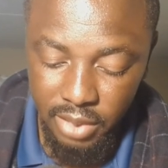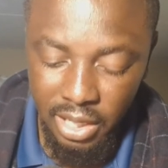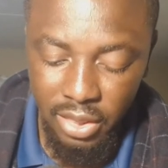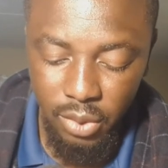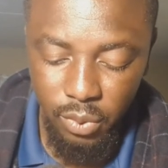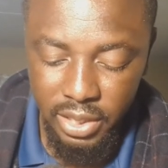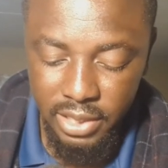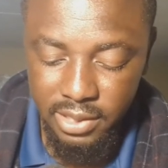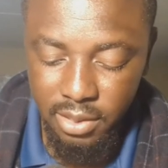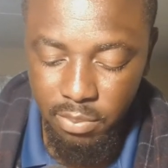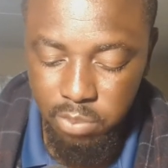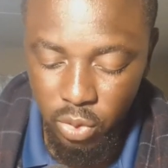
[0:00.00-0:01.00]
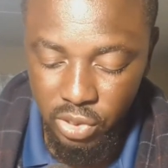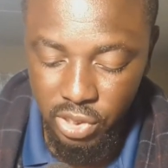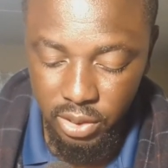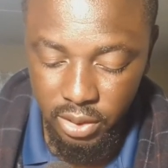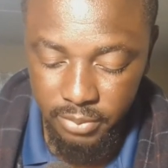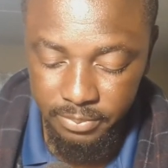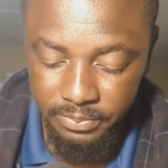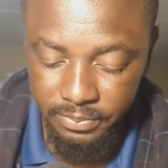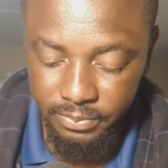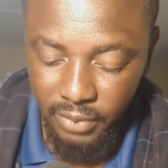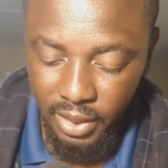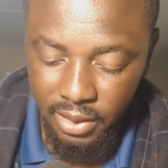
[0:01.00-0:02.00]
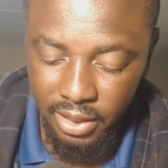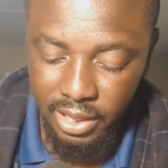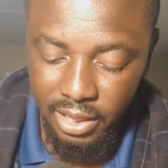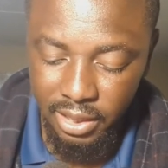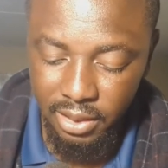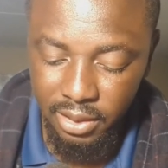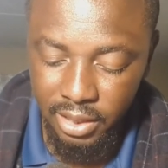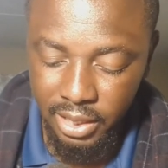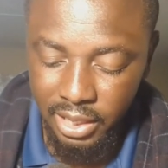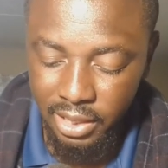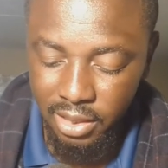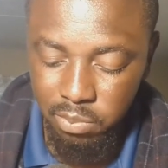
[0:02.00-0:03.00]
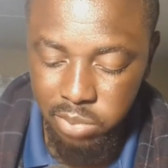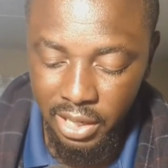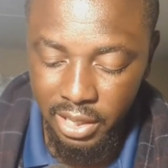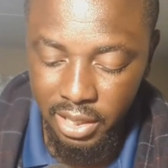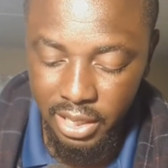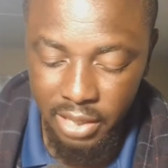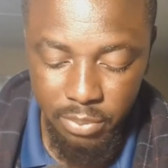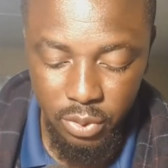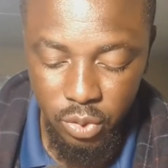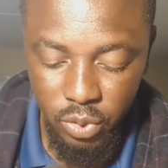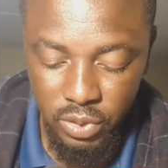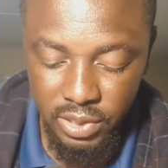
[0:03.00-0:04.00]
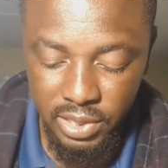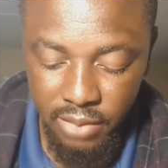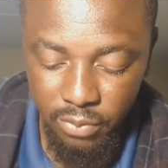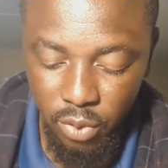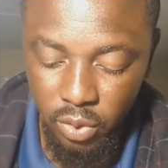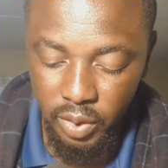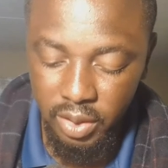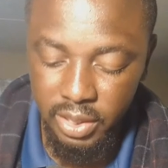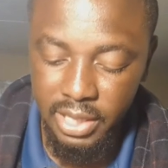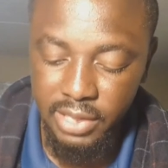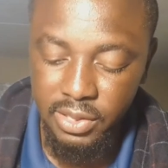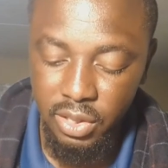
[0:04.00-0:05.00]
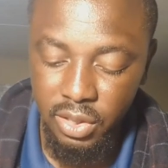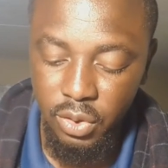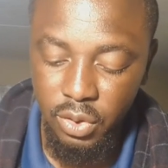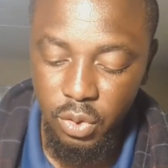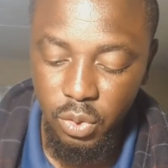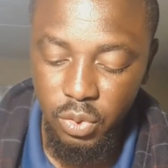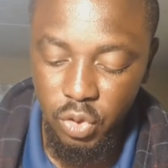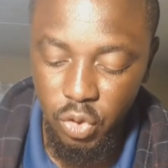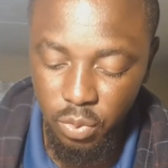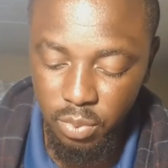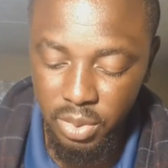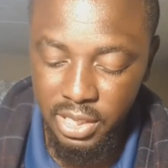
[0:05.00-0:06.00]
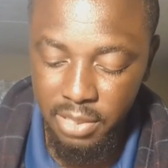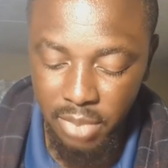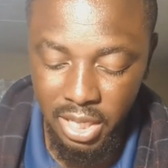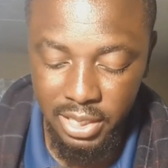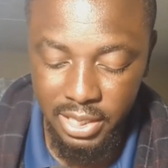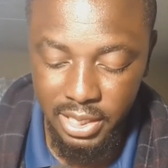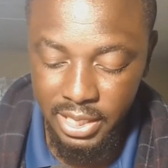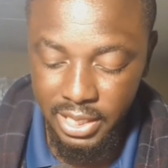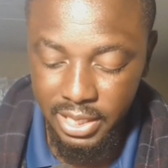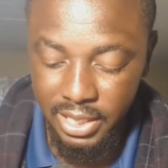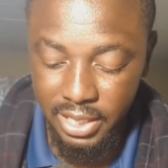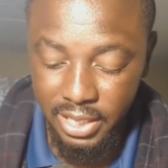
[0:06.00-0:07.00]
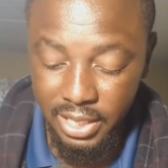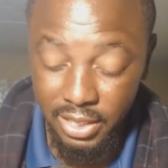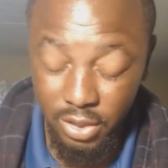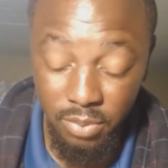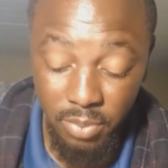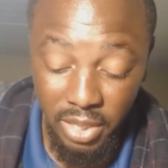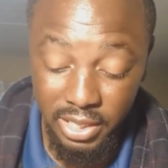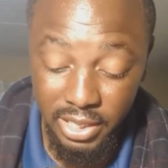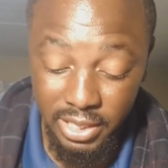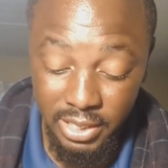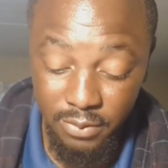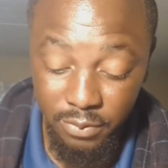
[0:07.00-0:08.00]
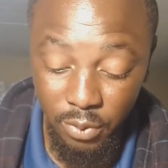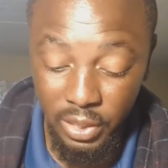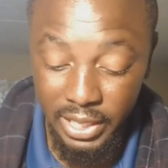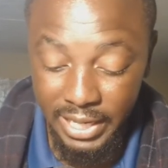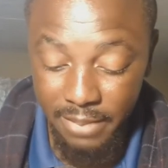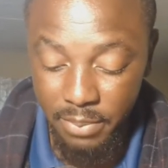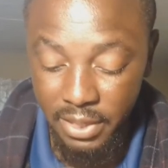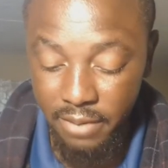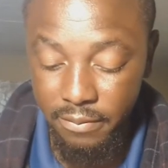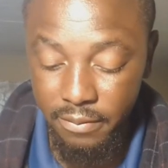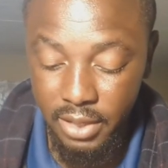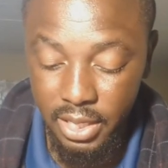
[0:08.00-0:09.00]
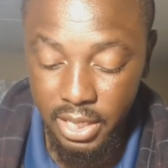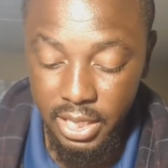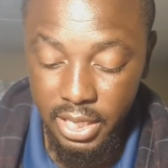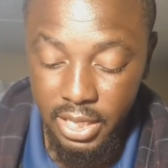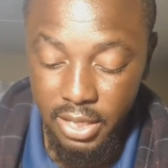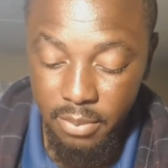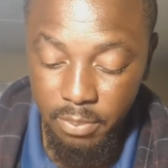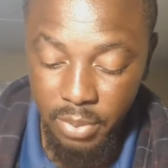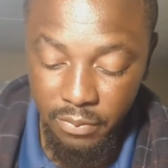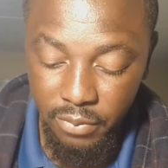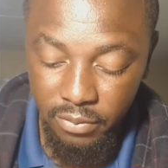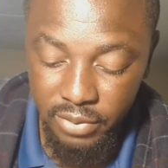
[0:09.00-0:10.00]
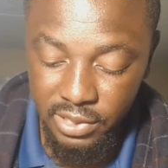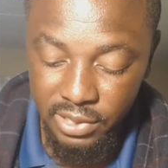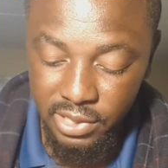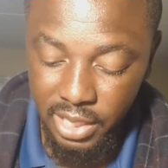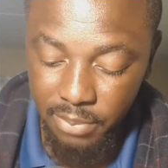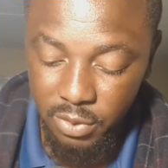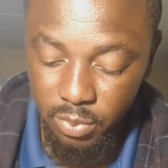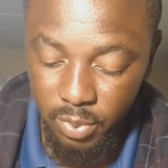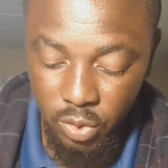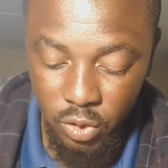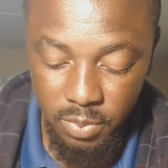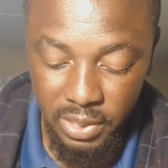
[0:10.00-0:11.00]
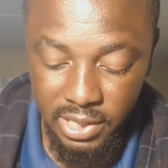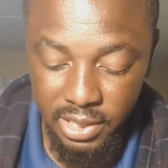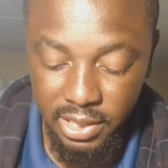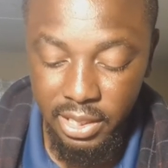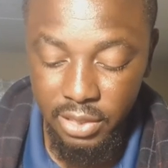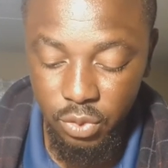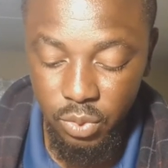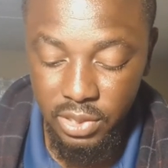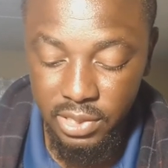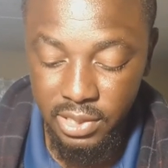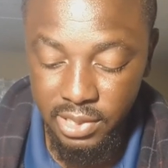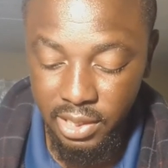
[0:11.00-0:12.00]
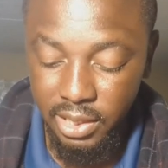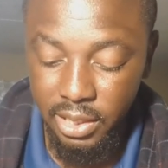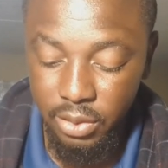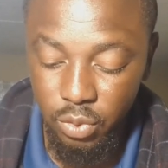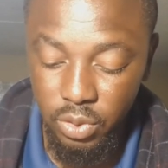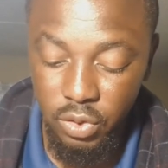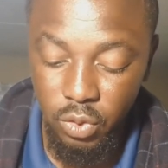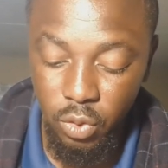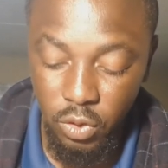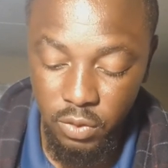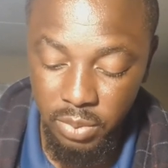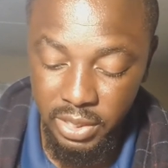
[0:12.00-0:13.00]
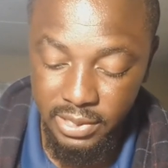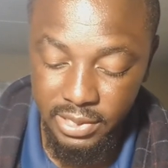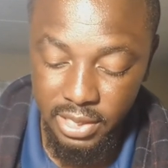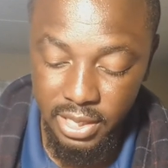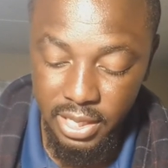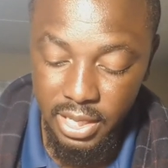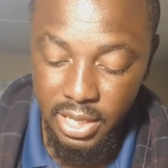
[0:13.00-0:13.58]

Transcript: Other word is the butcher The cattle buyer and producers have recognized the consumer demand is for lean beef. Beef of this type is produced by Santa Gertrudis and Santa Gertrudis crossbreeds.